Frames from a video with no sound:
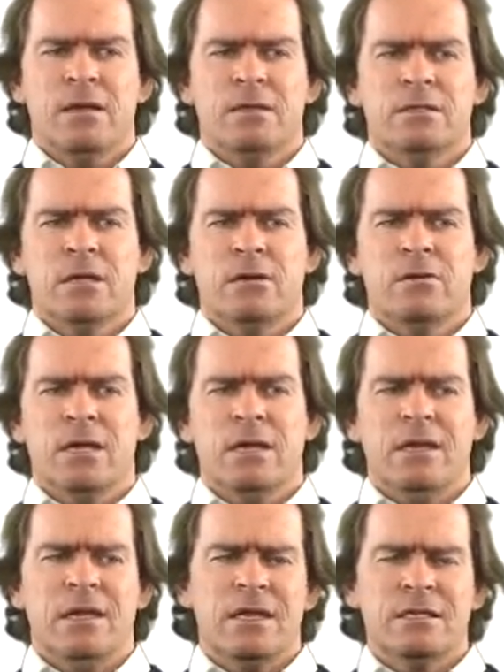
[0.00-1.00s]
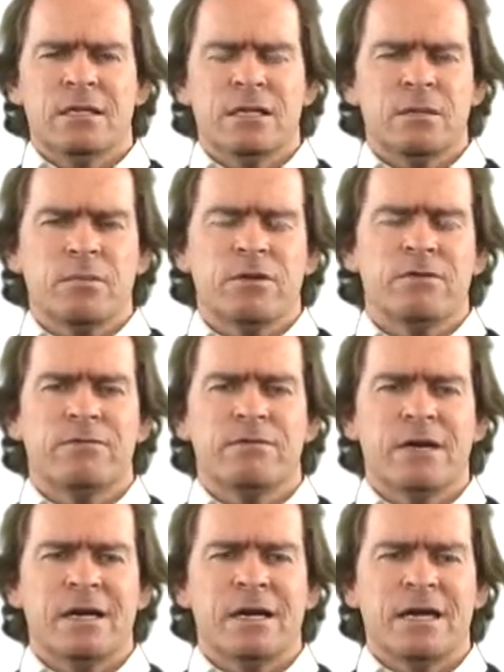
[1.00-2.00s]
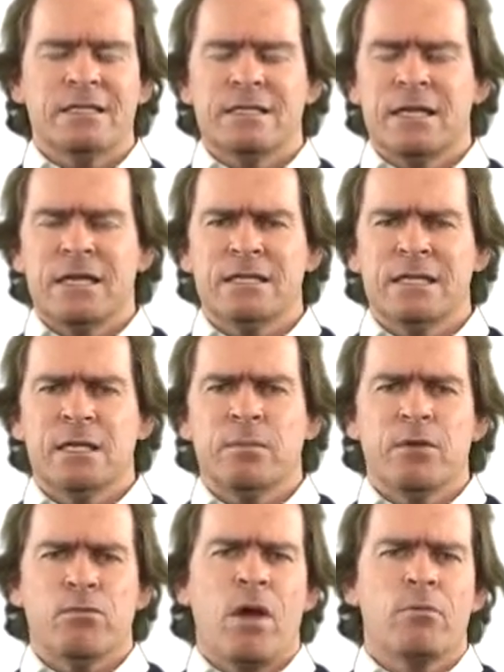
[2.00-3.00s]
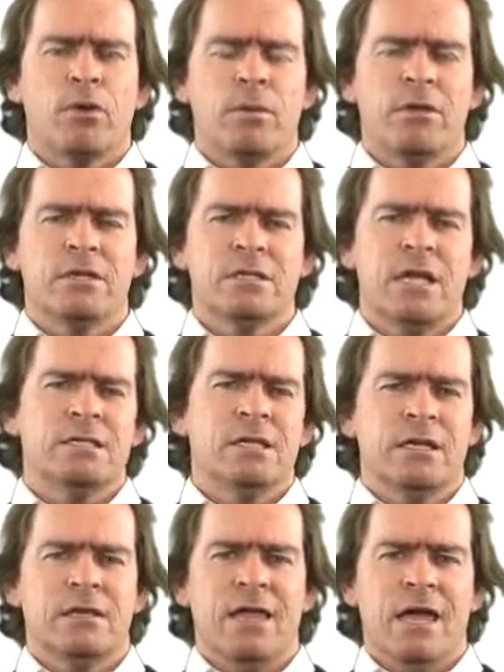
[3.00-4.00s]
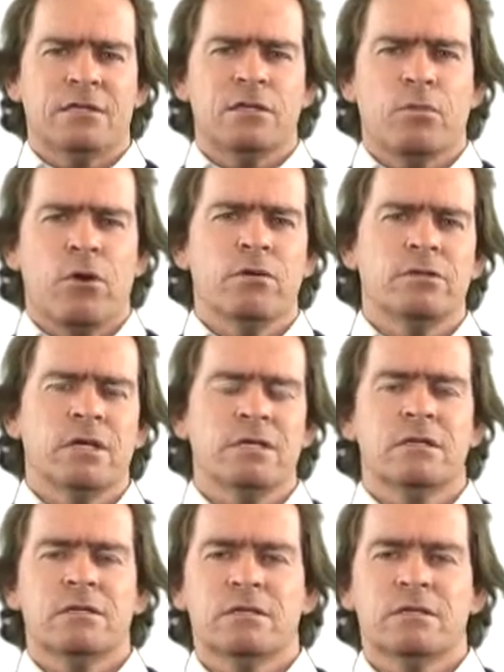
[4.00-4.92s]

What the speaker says: So it is a little bit of is a little bit rubbery, but essentially that's the process.